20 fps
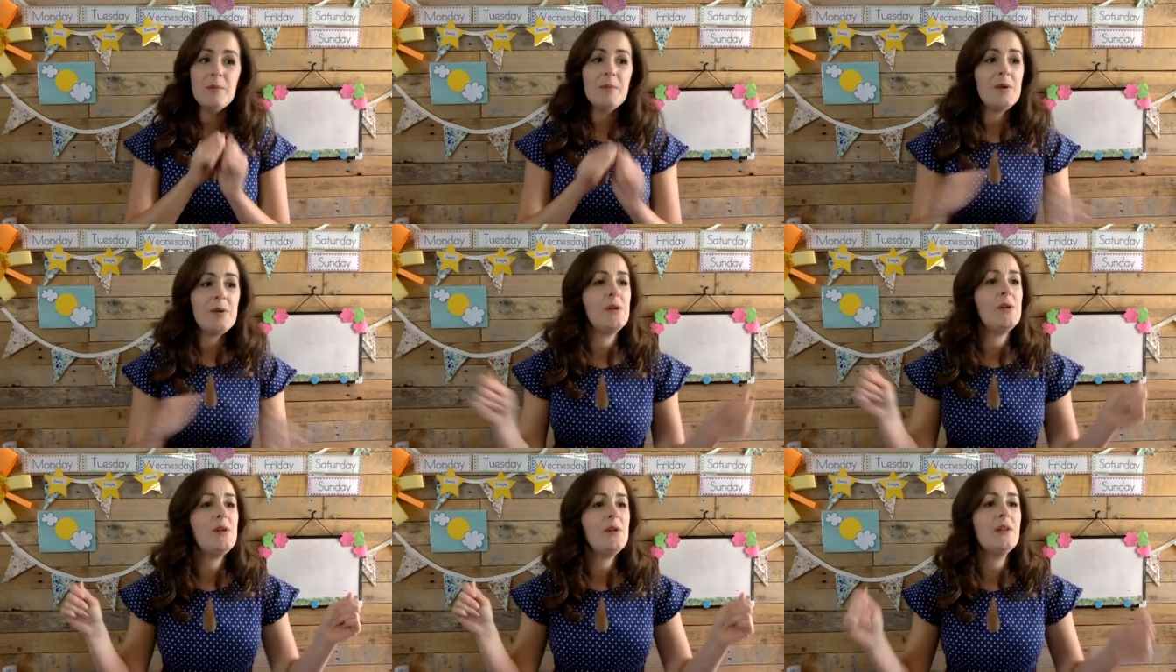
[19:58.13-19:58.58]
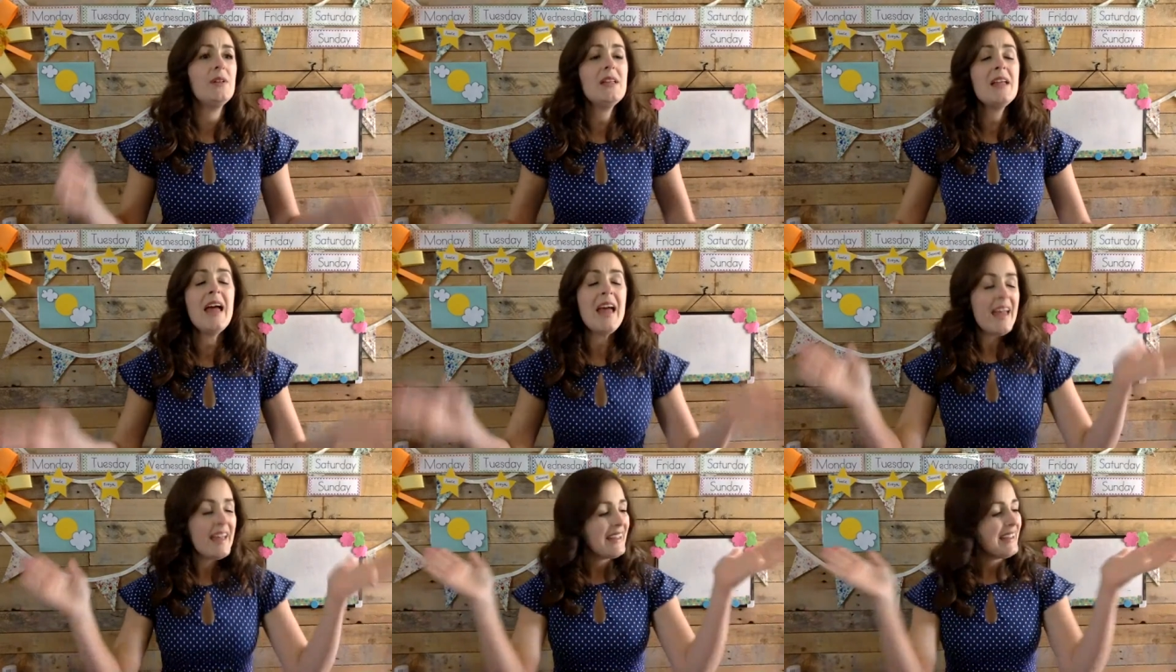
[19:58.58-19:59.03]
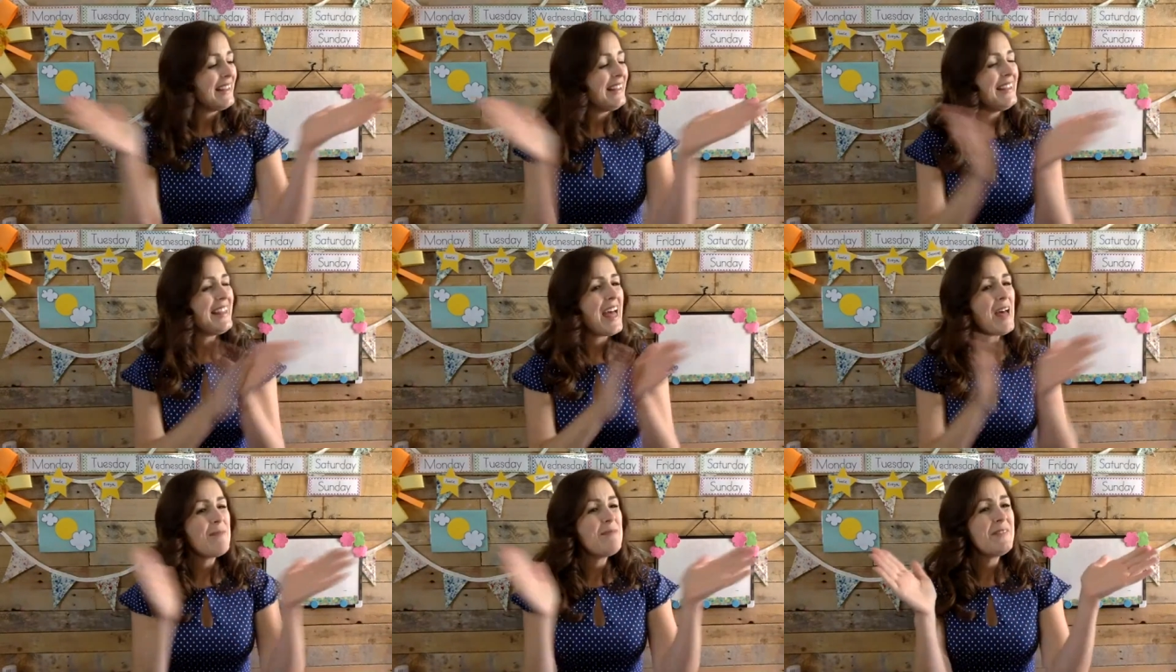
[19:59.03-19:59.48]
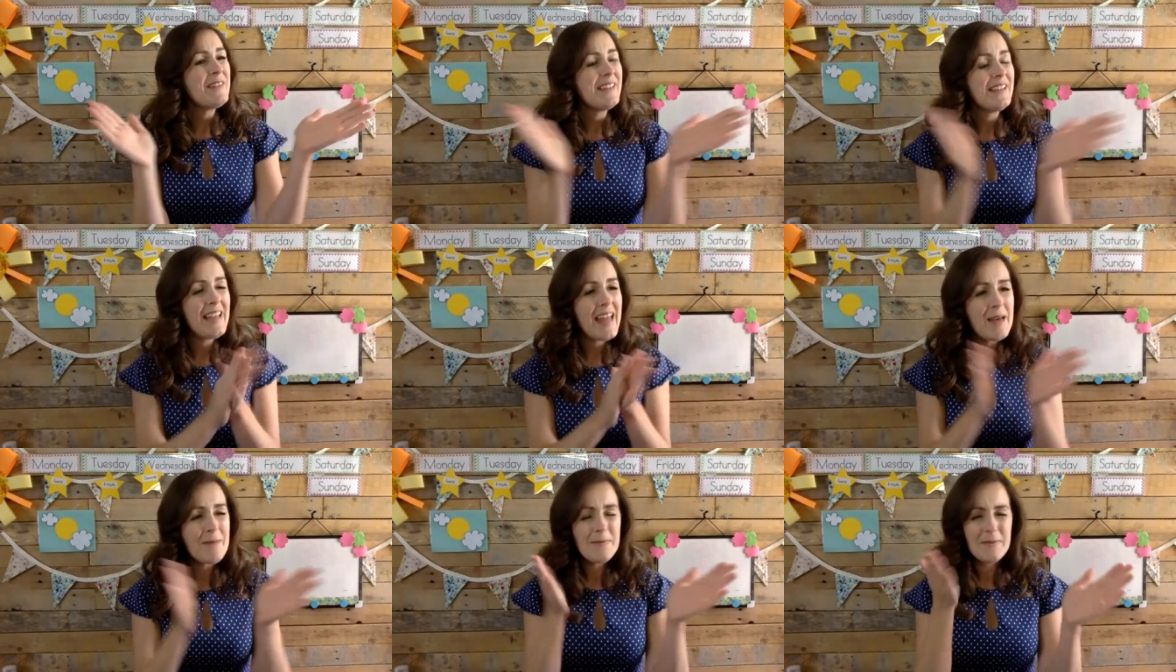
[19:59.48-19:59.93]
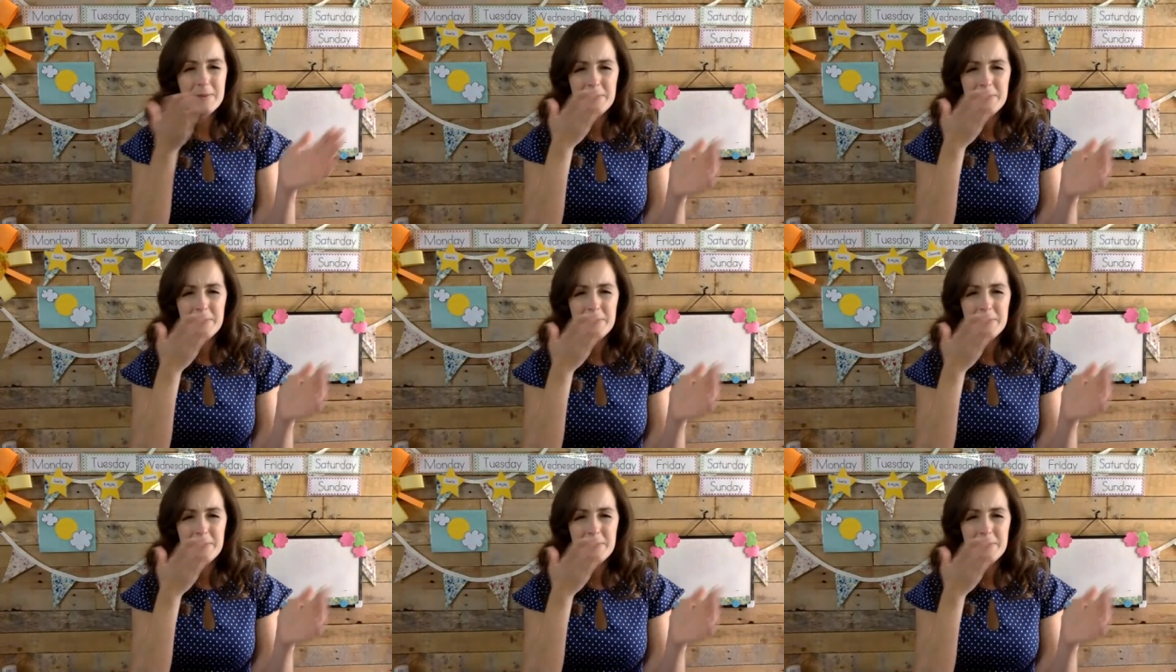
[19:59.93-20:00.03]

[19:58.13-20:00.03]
hole. Clap, clap,